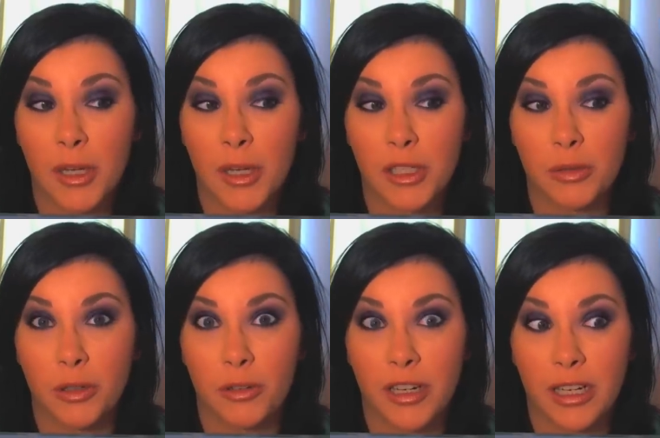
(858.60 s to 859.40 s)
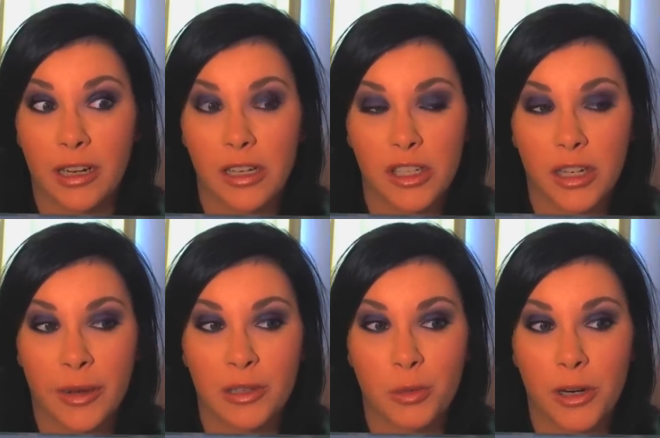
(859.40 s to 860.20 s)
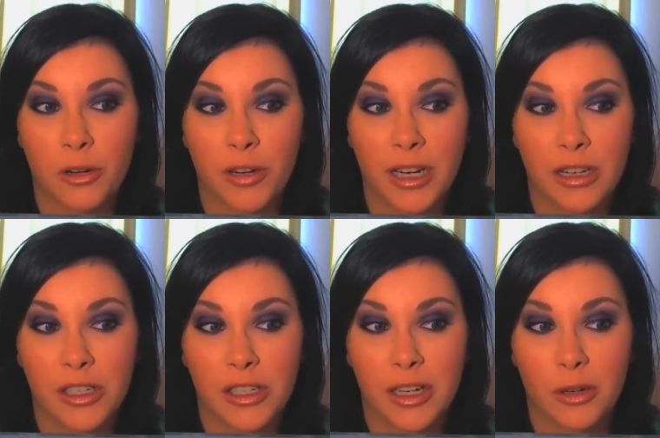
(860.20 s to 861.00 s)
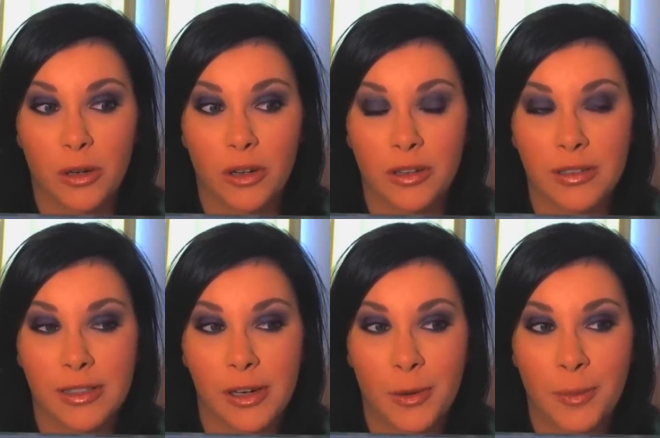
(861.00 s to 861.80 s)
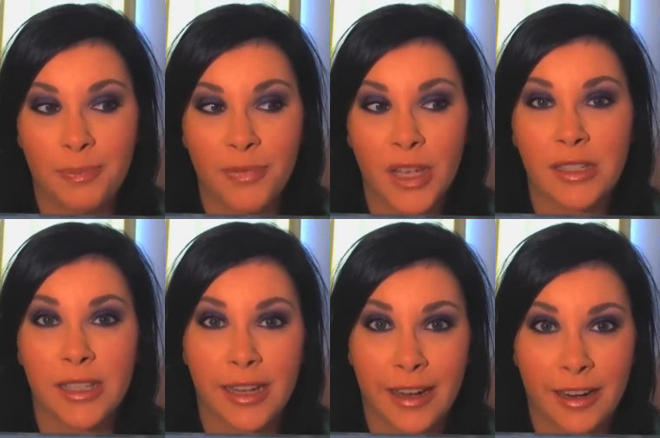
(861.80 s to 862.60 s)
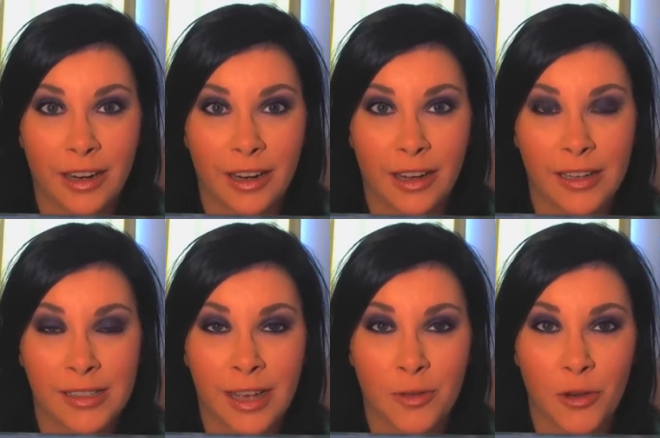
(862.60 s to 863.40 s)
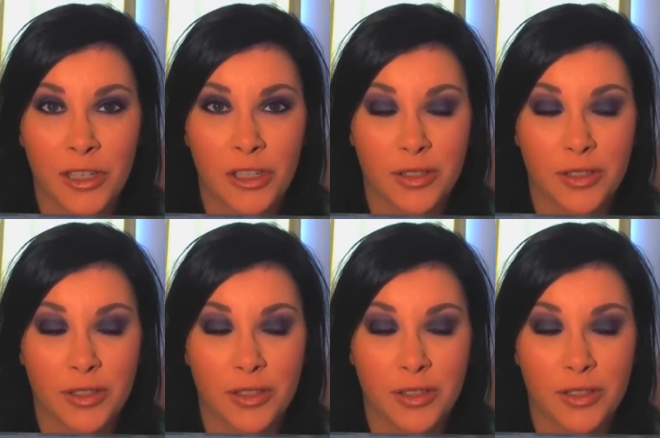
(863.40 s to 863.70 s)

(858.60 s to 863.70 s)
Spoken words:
I might do a green eyeshadow. I hate to wear green eyeshadow look. So take care guys. Have a great